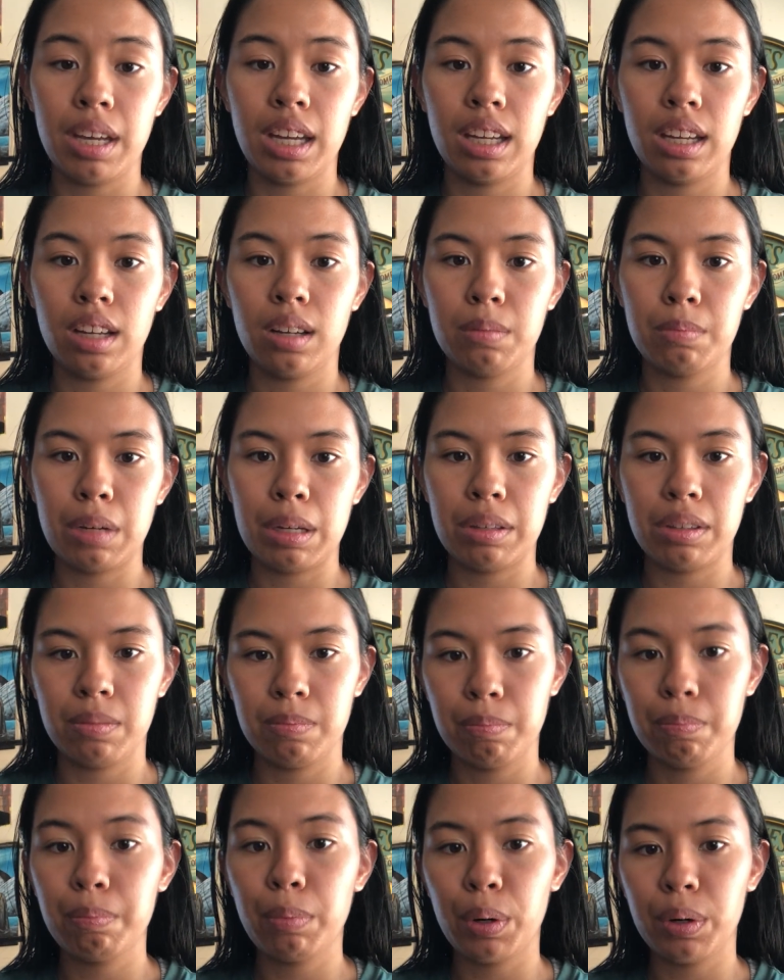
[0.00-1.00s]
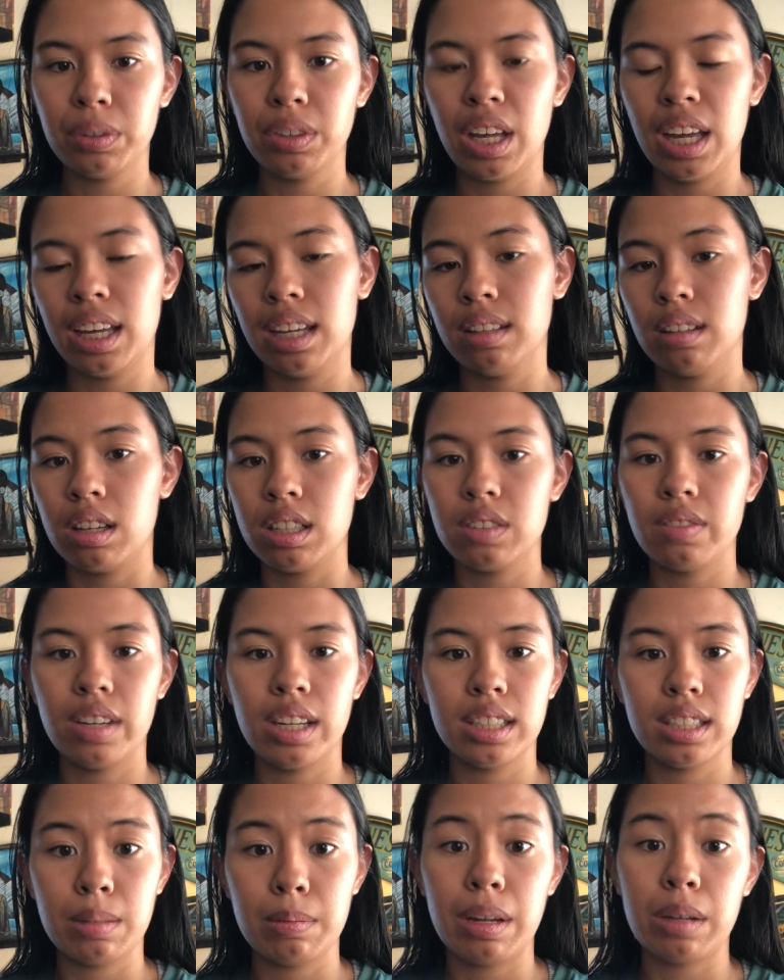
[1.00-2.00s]
of my birthday in Las
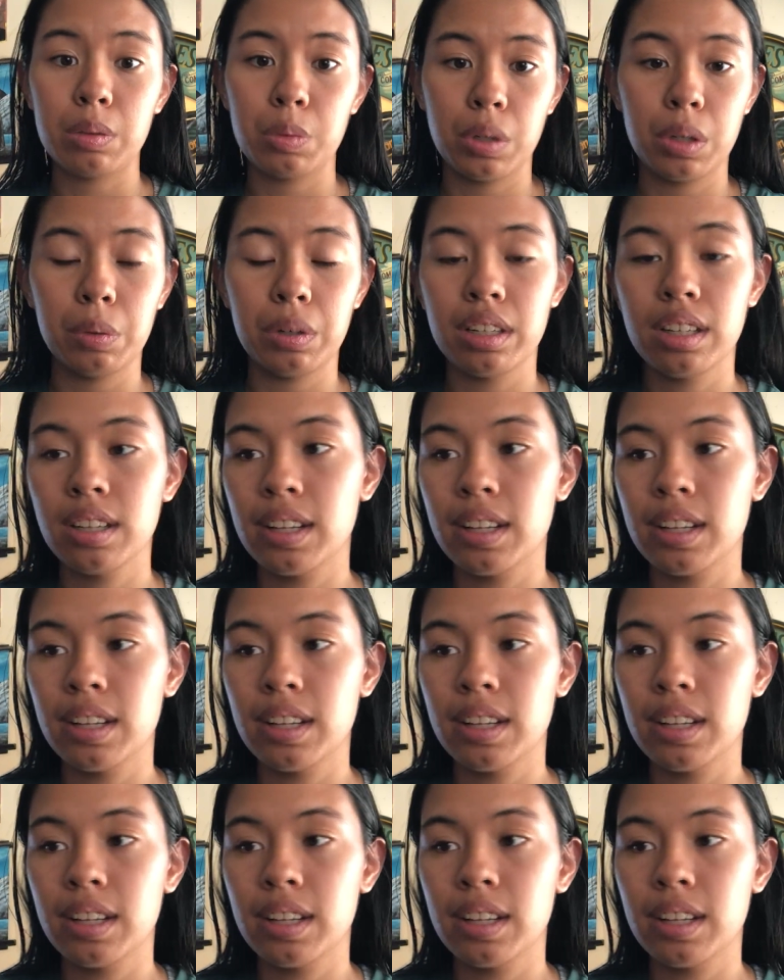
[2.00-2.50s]
Vegas, I'm now 21.